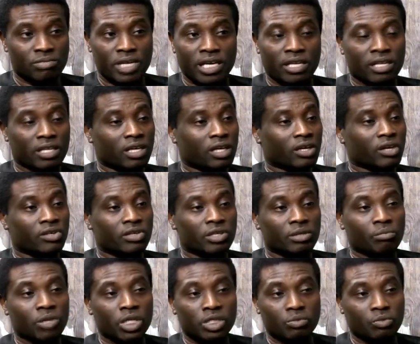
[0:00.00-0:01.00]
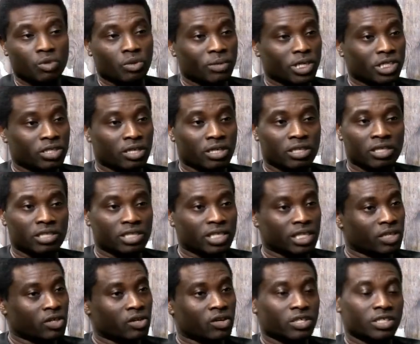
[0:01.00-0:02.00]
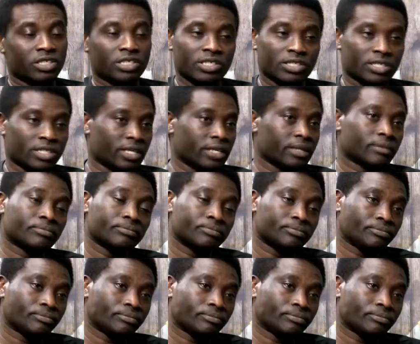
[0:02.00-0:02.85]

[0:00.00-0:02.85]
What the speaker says: making the country much more better. Technology is there.